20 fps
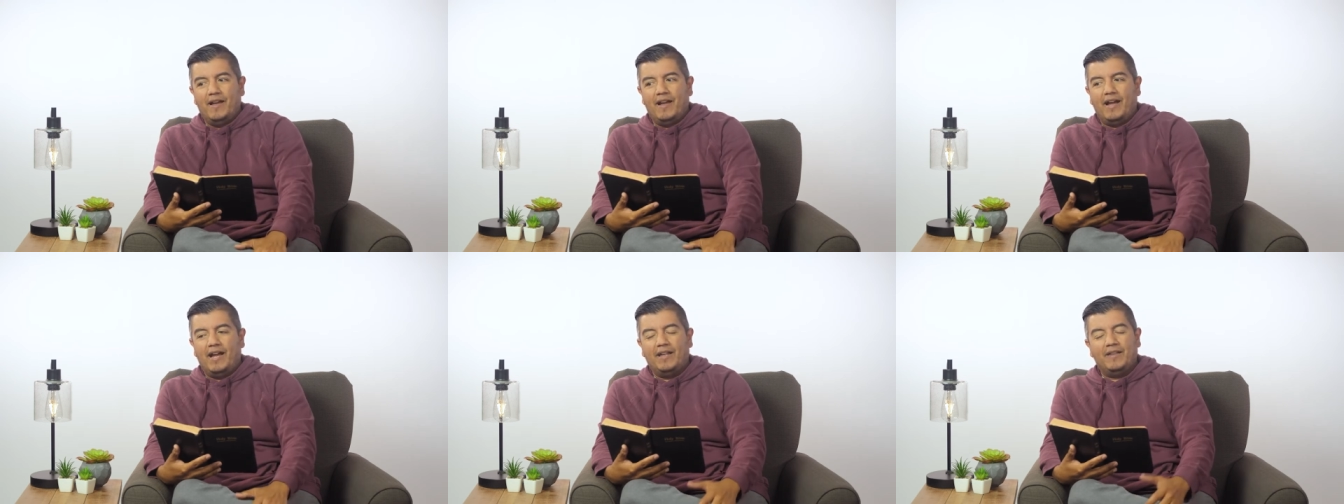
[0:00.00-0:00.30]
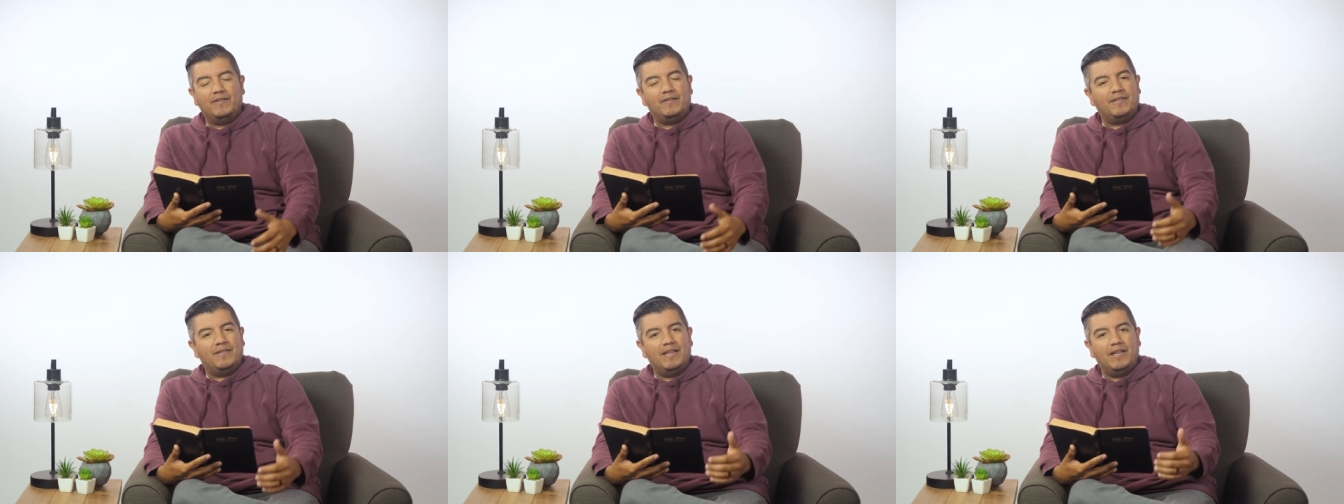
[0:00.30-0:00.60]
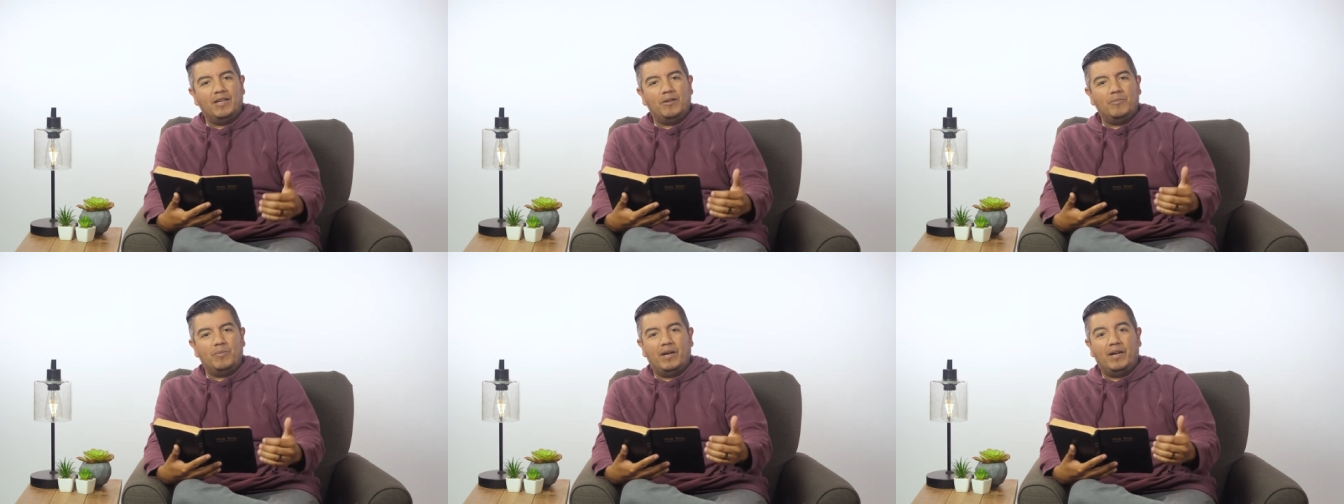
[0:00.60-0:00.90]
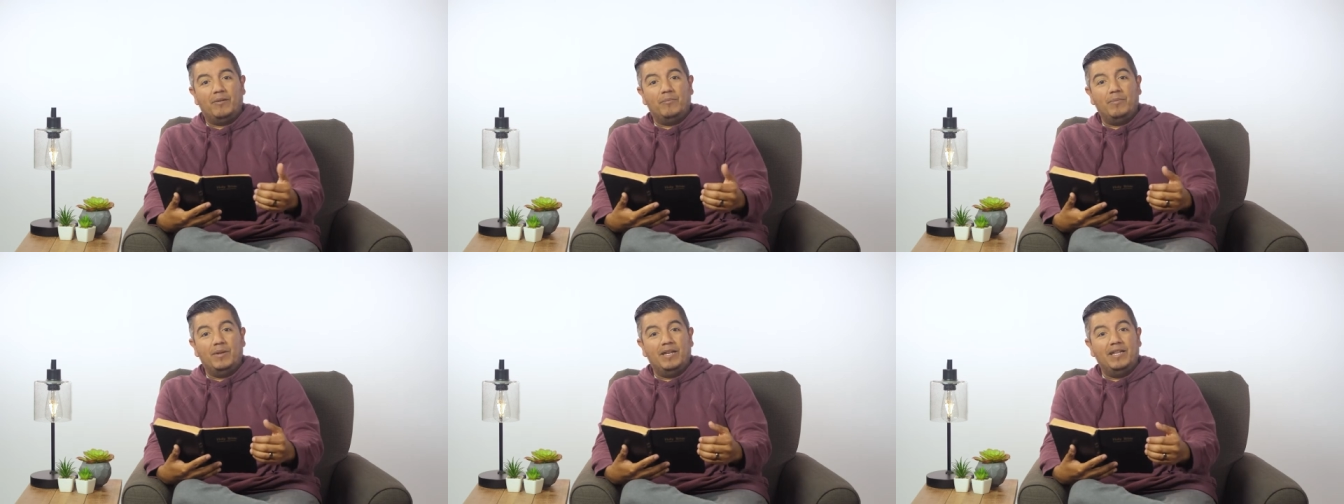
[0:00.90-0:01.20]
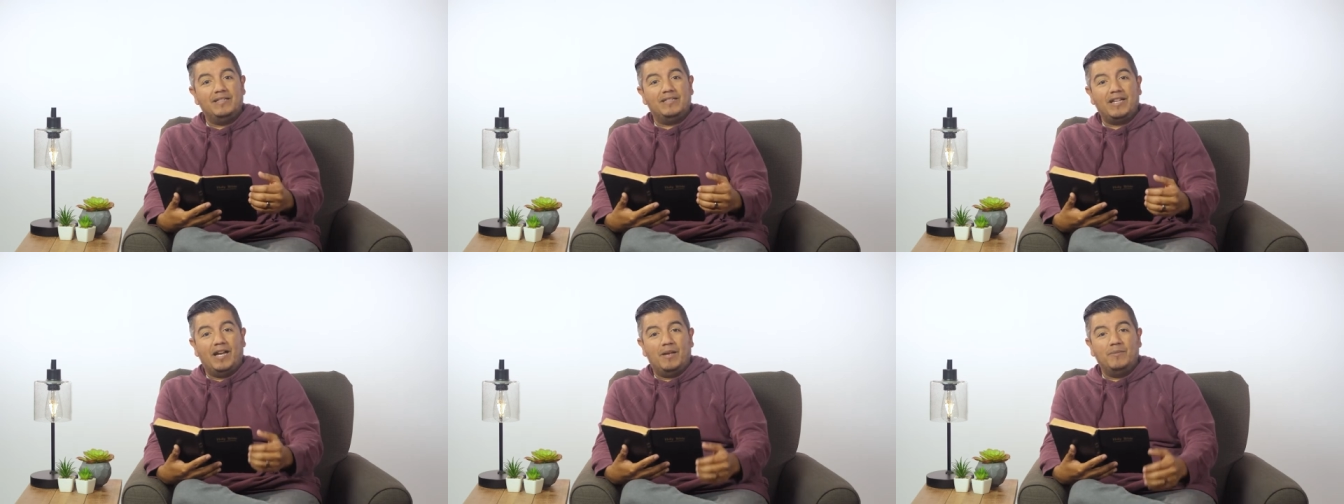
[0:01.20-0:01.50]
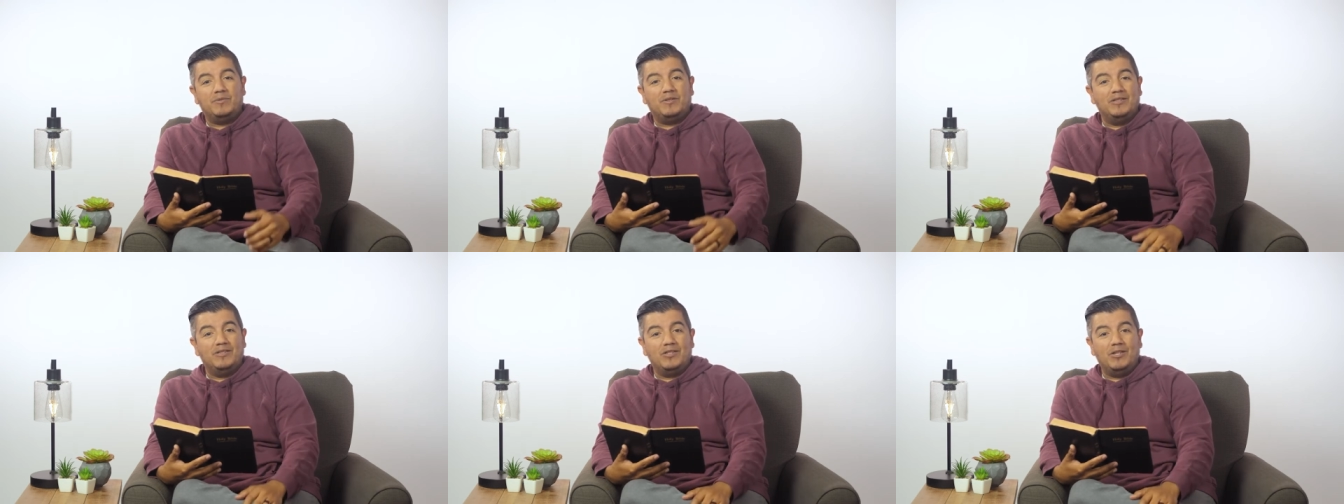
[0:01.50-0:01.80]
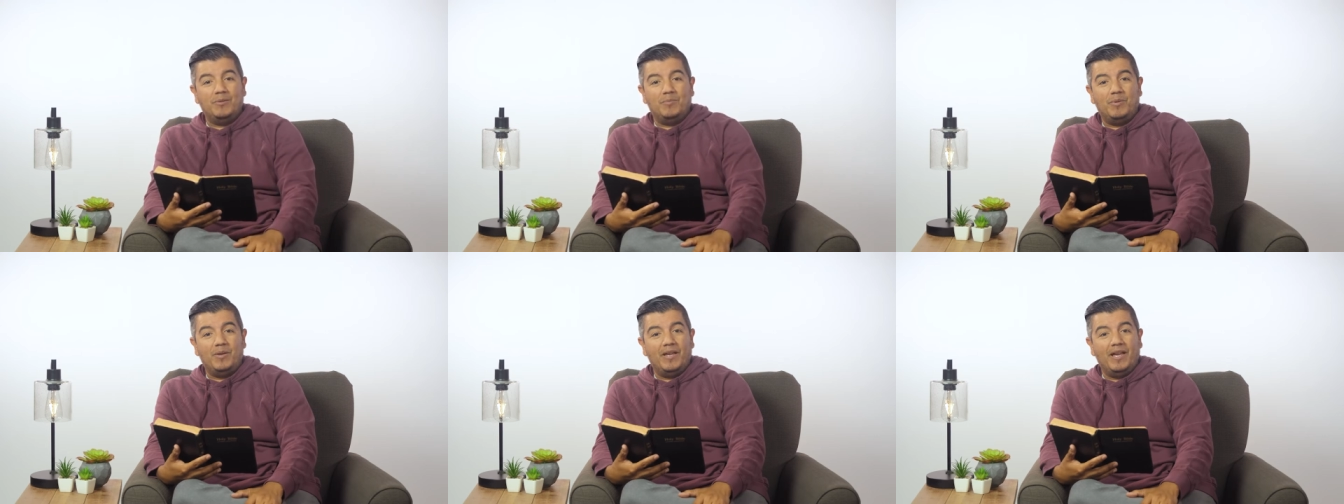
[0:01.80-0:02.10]
I think about many times the
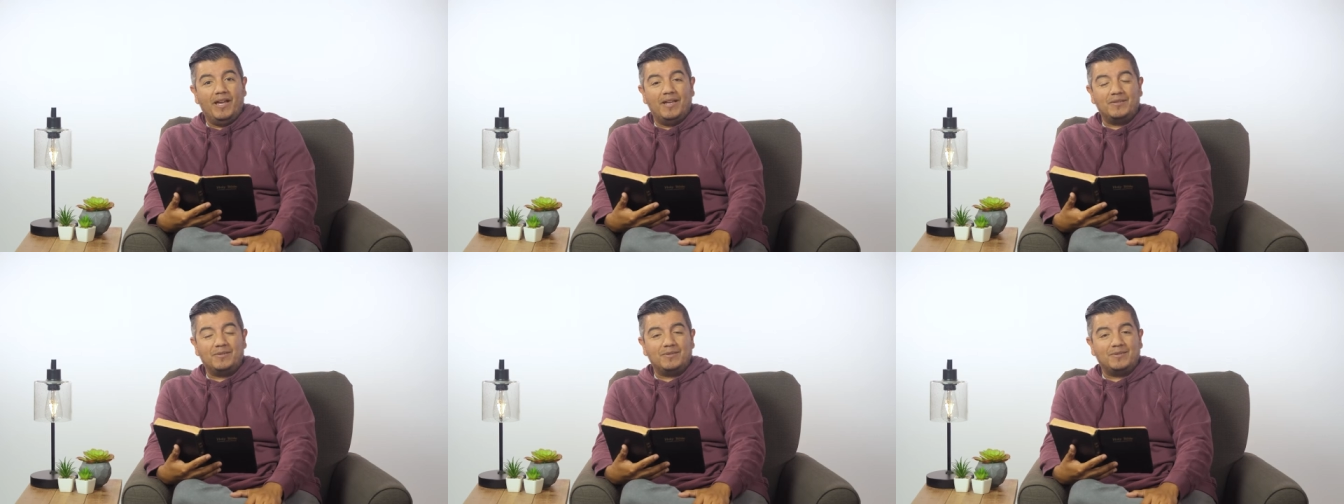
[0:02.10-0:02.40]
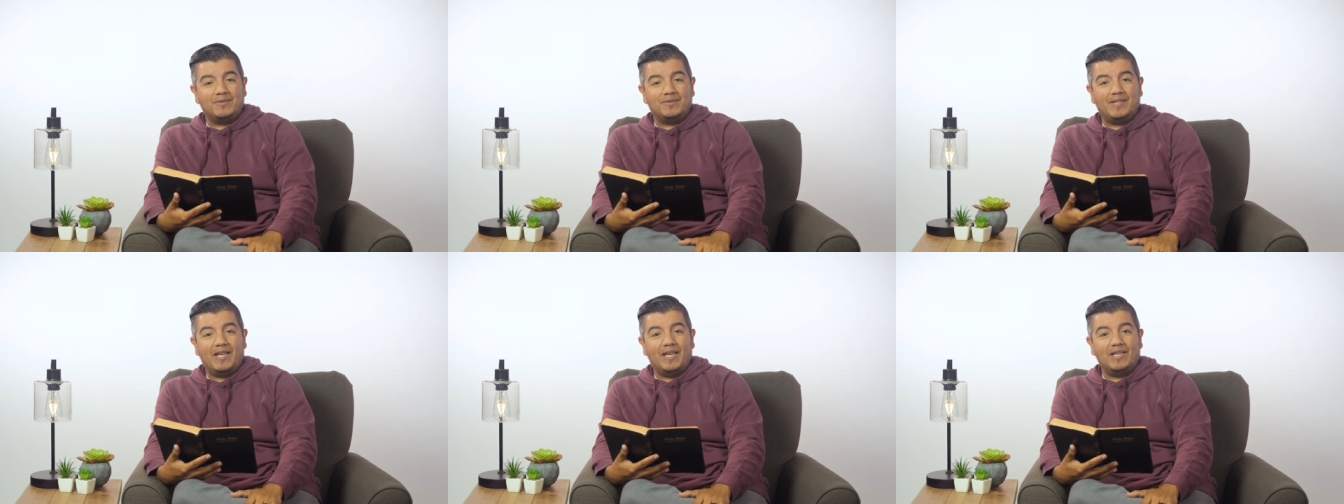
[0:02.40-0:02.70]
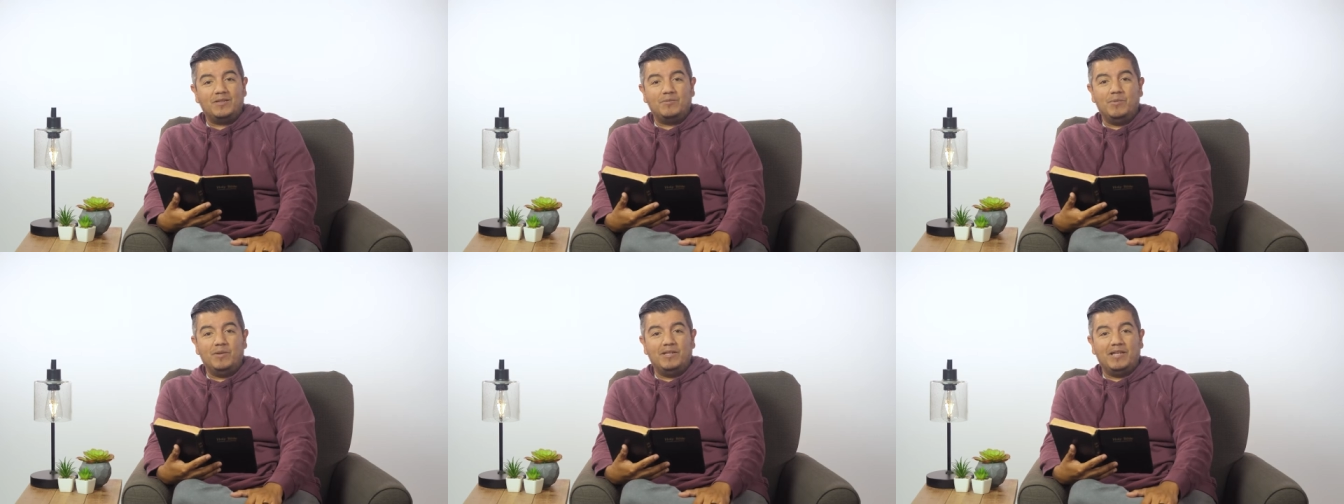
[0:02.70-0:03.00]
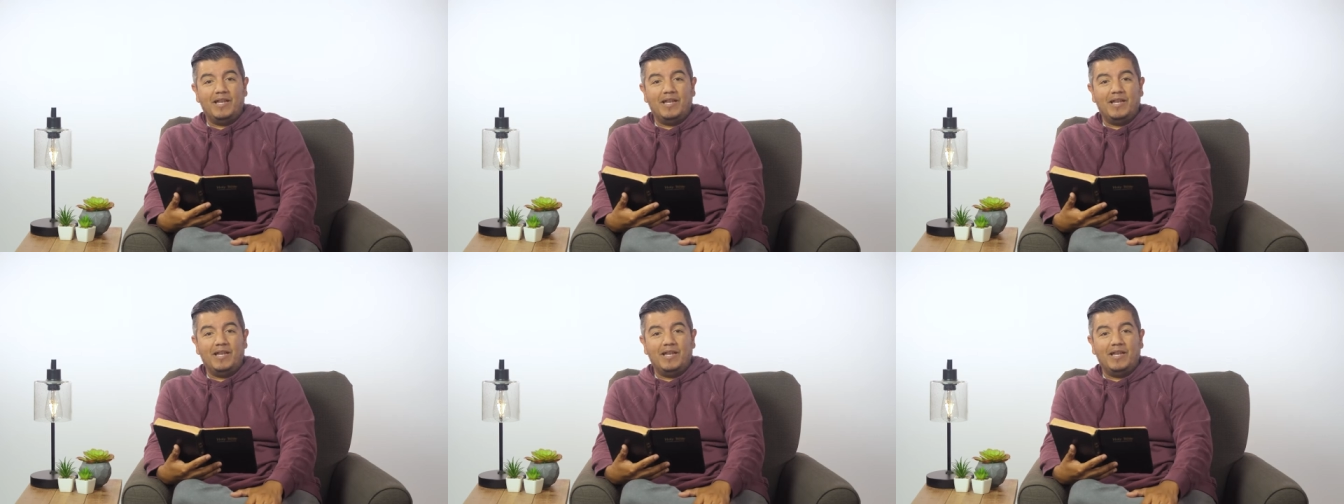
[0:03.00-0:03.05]
GPS takes me